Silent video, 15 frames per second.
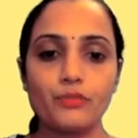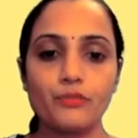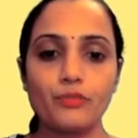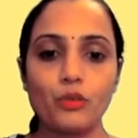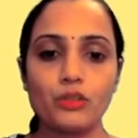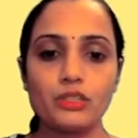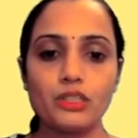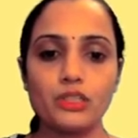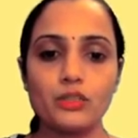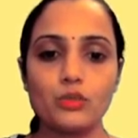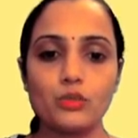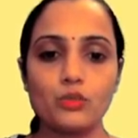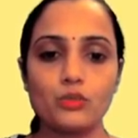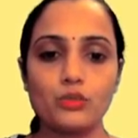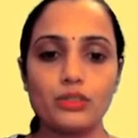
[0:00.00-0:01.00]

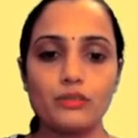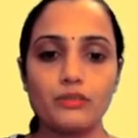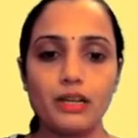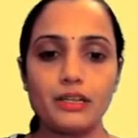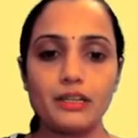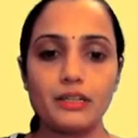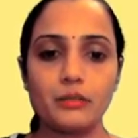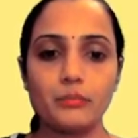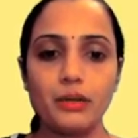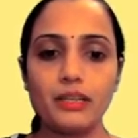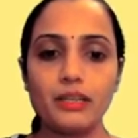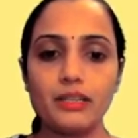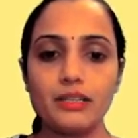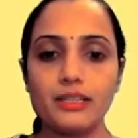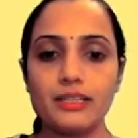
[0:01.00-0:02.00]
42 divided
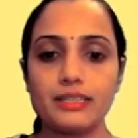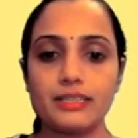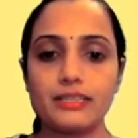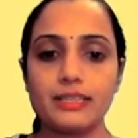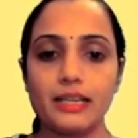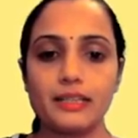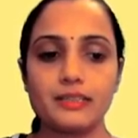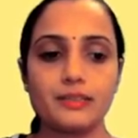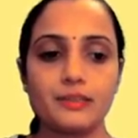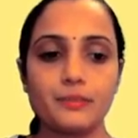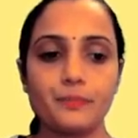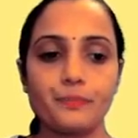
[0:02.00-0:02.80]
by 6.